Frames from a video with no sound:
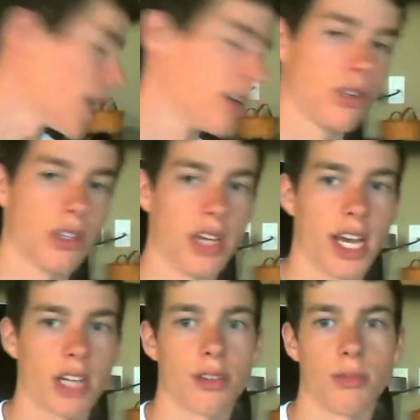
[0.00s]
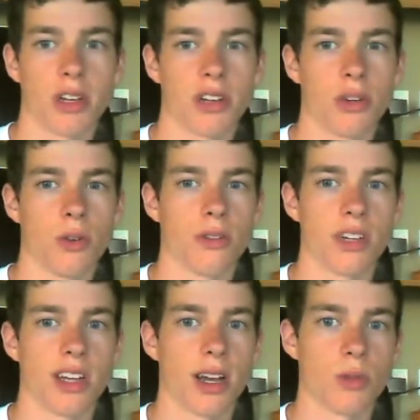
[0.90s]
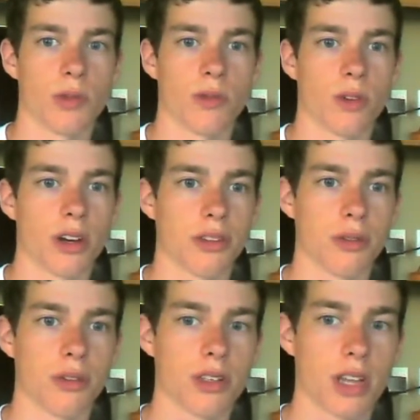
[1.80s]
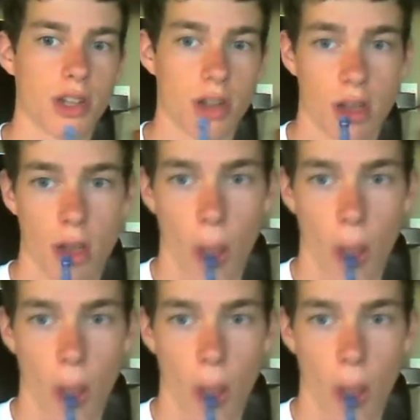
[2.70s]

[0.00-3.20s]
I usually ash them like 2 or 3 times before I get through a session.